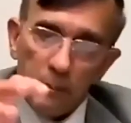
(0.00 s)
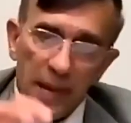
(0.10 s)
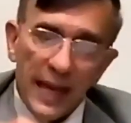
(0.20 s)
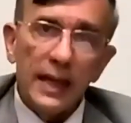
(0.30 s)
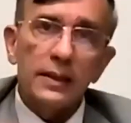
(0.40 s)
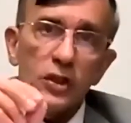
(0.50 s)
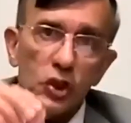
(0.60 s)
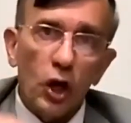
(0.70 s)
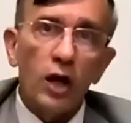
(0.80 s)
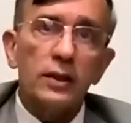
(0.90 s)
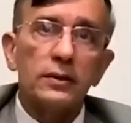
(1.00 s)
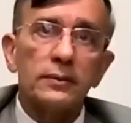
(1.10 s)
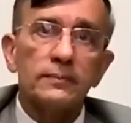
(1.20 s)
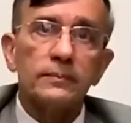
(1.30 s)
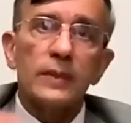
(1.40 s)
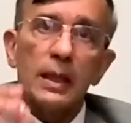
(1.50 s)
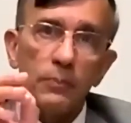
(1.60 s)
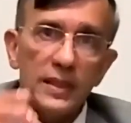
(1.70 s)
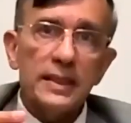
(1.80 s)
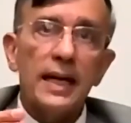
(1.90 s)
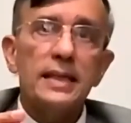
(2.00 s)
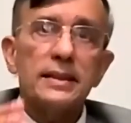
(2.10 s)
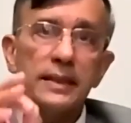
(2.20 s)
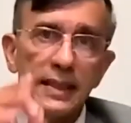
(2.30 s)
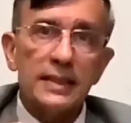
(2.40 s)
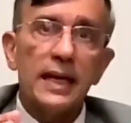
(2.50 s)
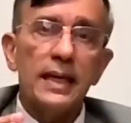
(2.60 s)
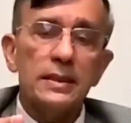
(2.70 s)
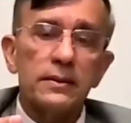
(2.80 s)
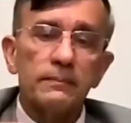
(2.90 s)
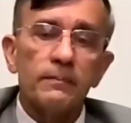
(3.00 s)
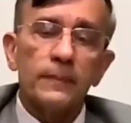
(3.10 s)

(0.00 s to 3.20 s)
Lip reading: Make it short, precise, concise.